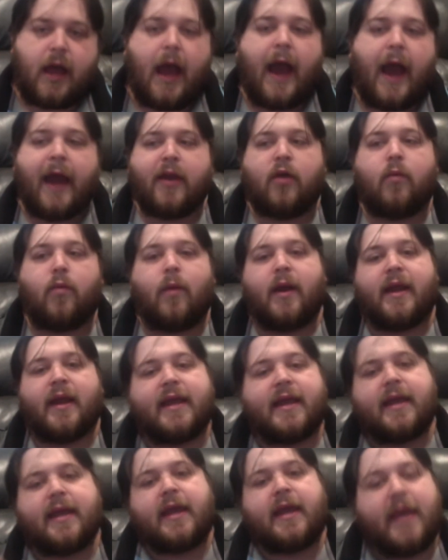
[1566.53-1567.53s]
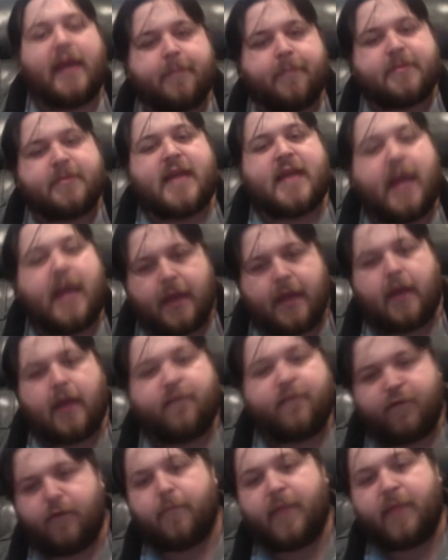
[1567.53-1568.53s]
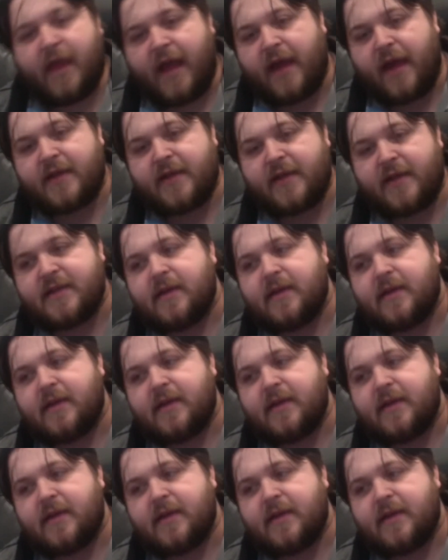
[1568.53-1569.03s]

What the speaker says: I don't want to keep taking from that.